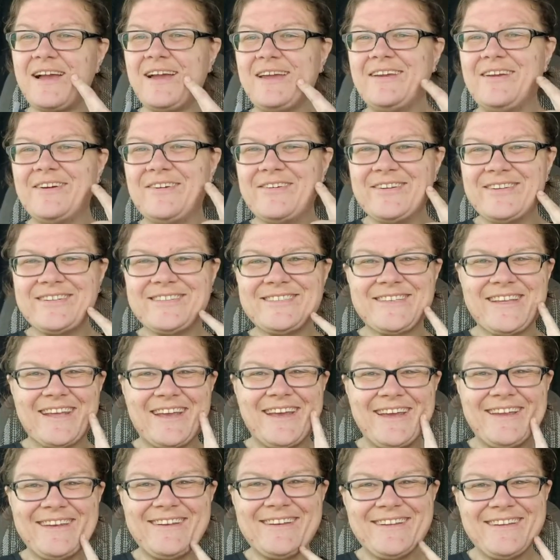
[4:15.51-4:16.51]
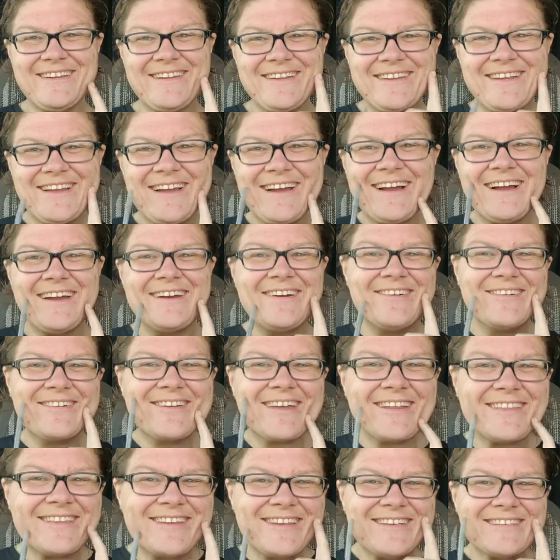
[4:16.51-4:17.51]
I notice that I don't get